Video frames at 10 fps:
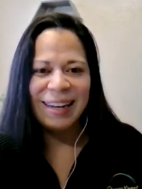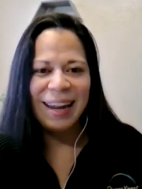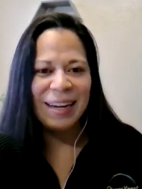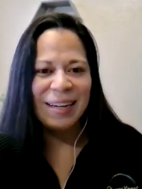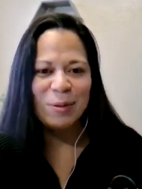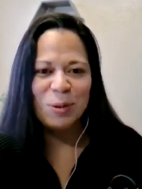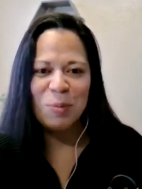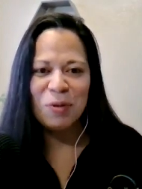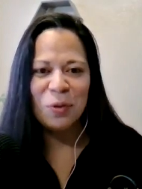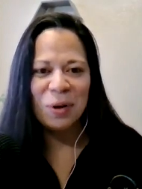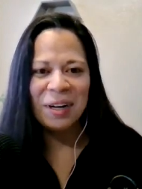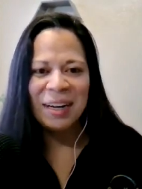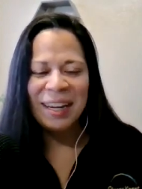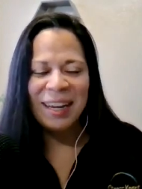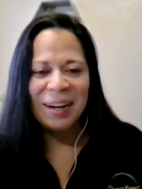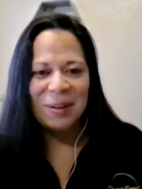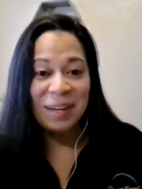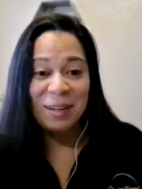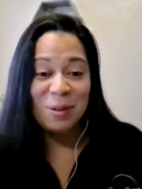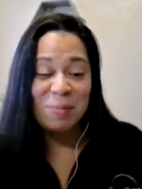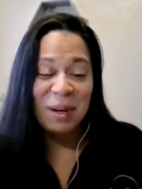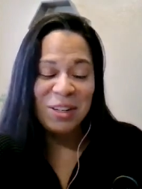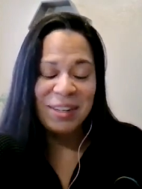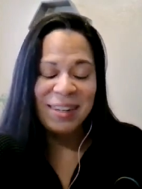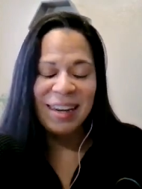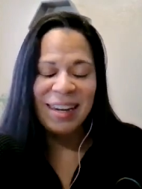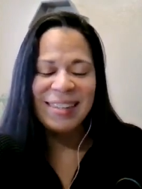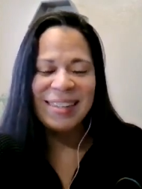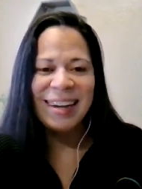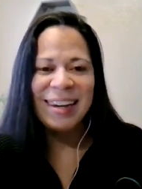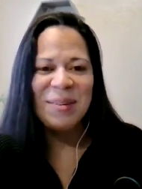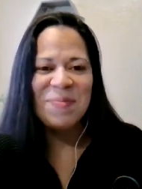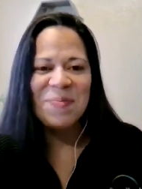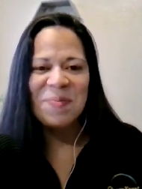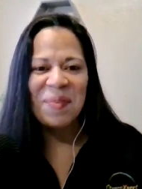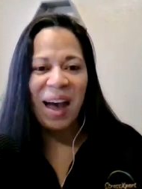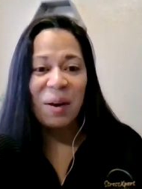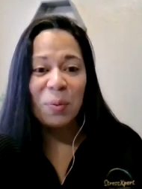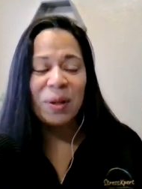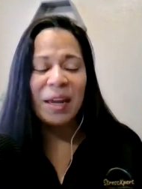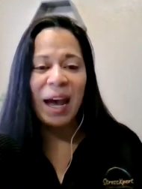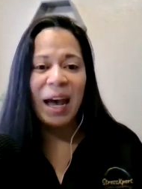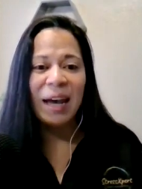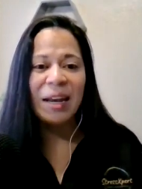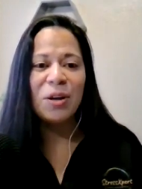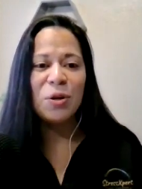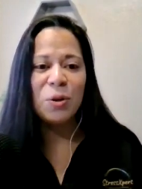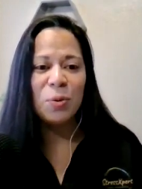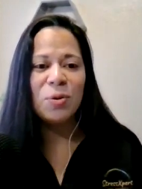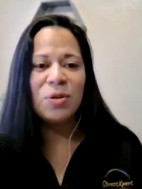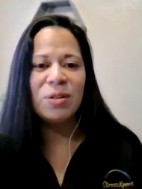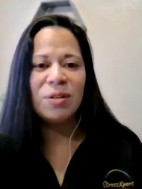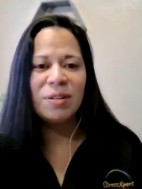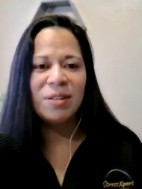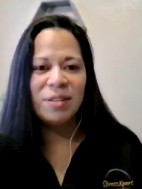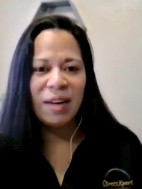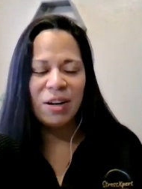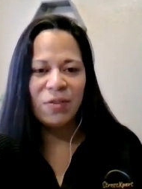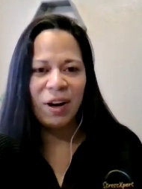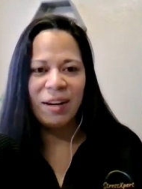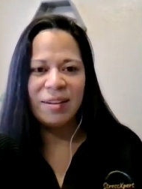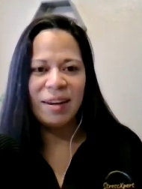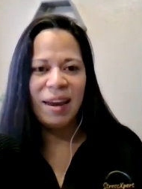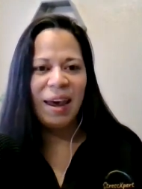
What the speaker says: like I told you before, or like you just mentioned, that I really had a huge stage fright.